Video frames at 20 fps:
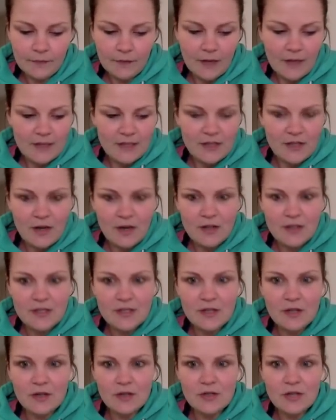I don't know, I
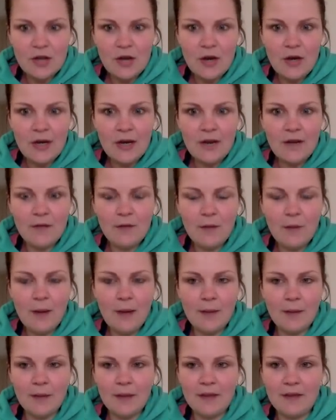just got totally
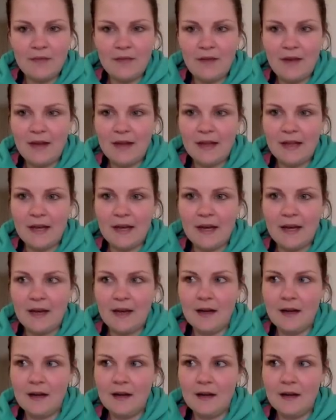overwhelmed by the fact that